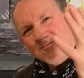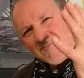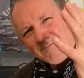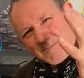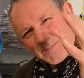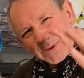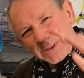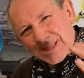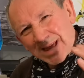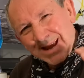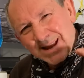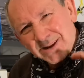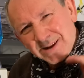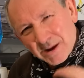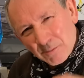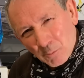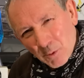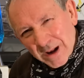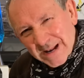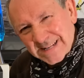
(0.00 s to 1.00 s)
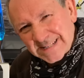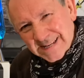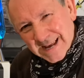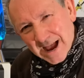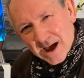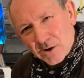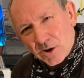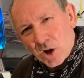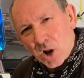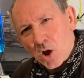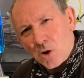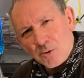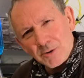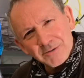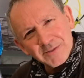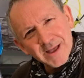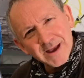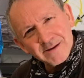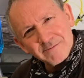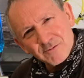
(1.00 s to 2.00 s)
But they went down low, and
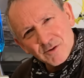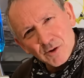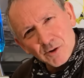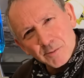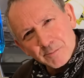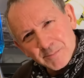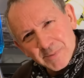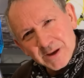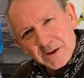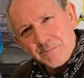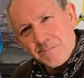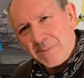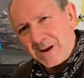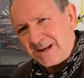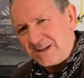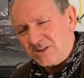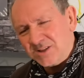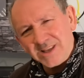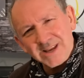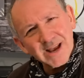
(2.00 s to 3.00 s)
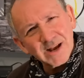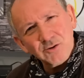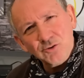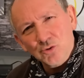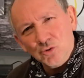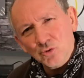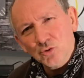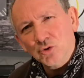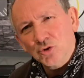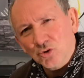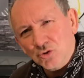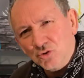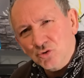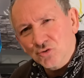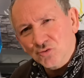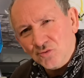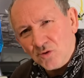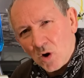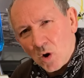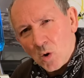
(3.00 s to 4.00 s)
they've got a big bass. They had good
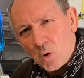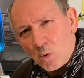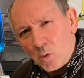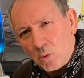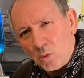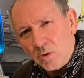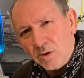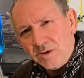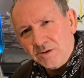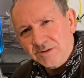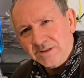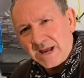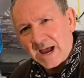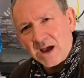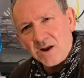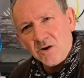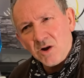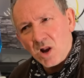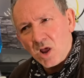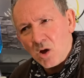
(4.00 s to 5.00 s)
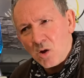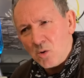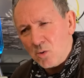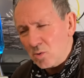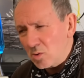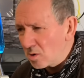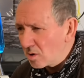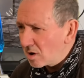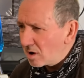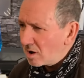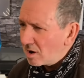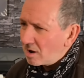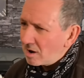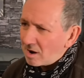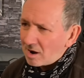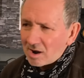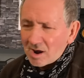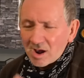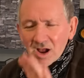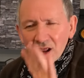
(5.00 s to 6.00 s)
control down low.
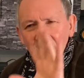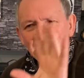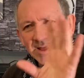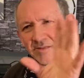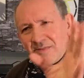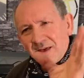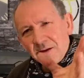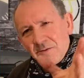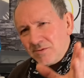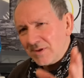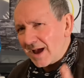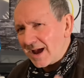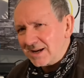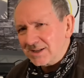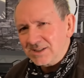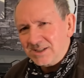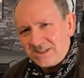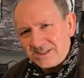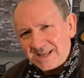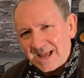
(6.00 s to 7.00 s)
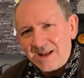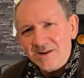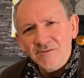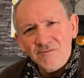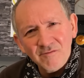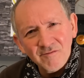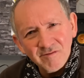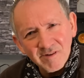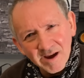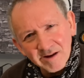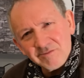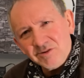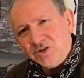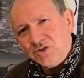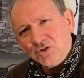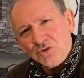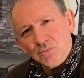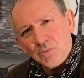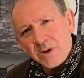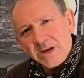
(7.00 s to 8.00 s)
And they actually sounded very
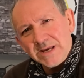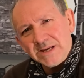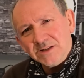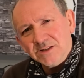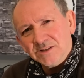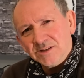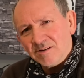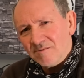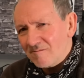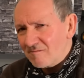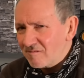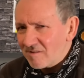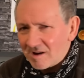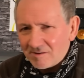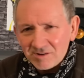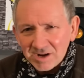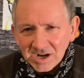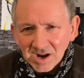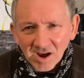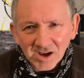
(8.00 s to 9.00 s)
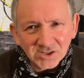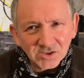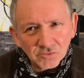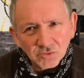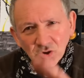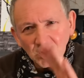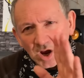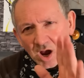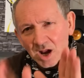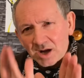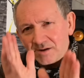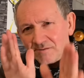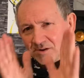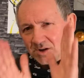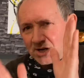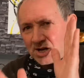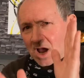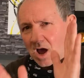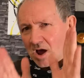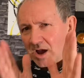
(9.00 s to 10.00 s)
sweet, very nice. It was a kind of a
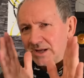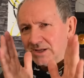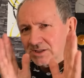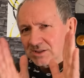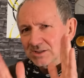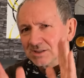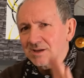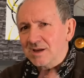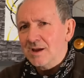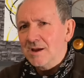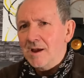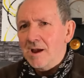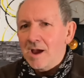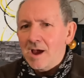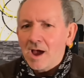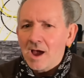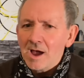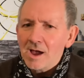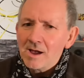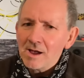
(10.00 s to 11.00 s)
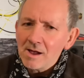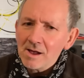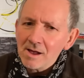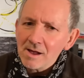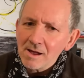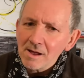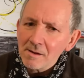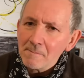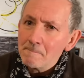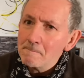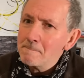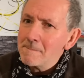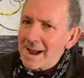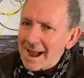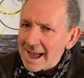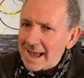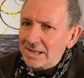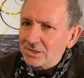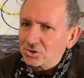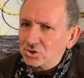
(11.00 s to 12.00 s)
nice
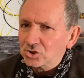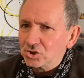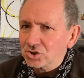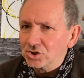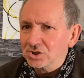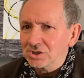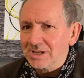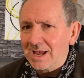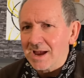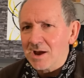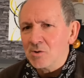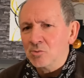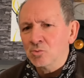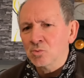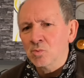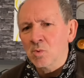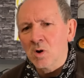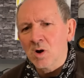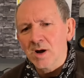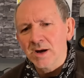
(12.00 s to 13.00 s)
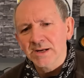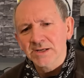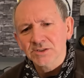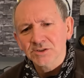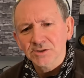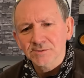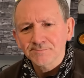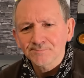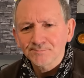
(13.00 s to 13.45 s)
match sound-wise.